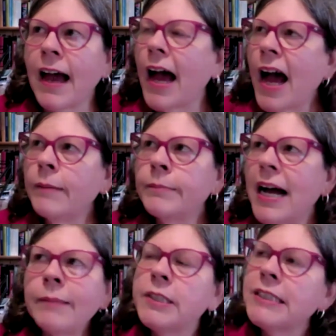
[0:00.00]
I, I'm
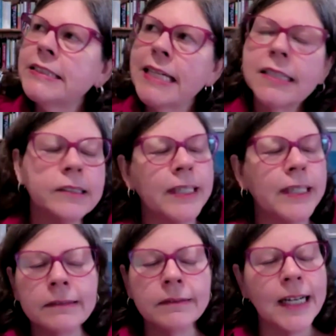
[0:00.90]
I'm going to tell you
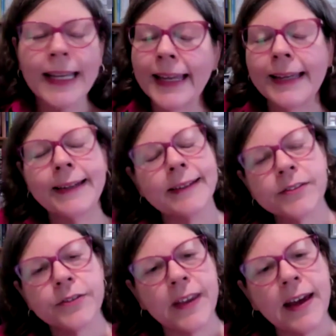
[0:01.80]
I don't I can't
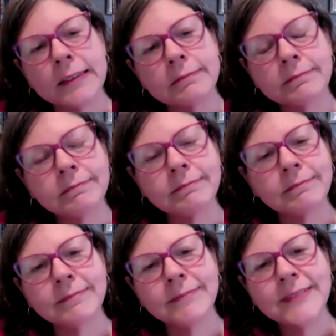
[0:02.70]
answer that.
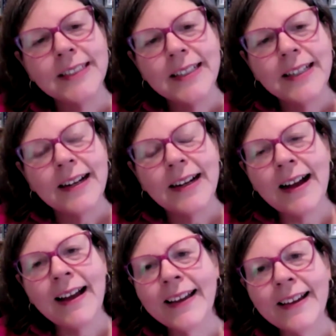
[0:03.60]

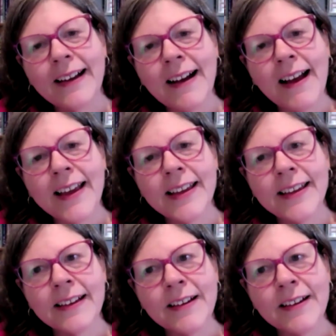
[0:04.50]
I I okay.